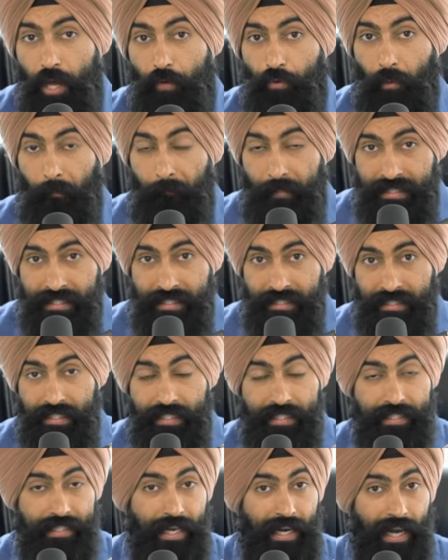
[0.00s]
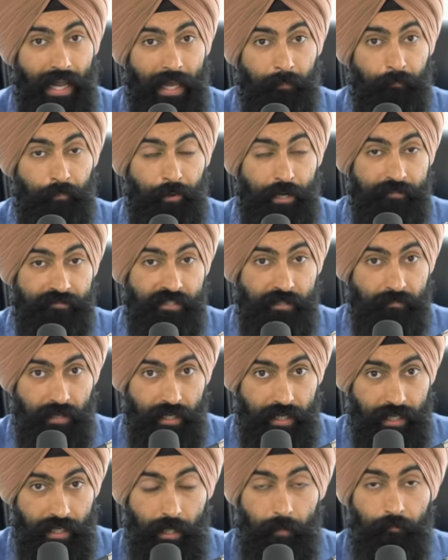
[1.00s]
for businesses like Briefs
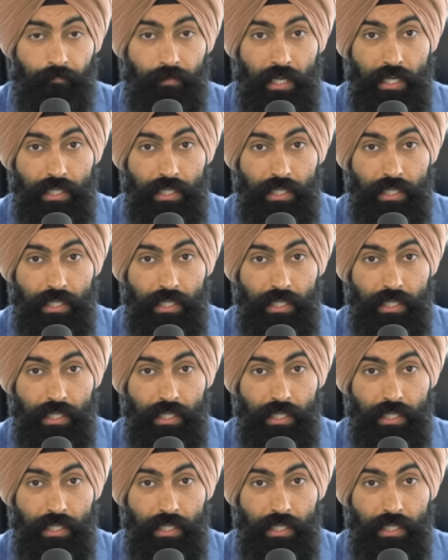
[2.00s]
Media.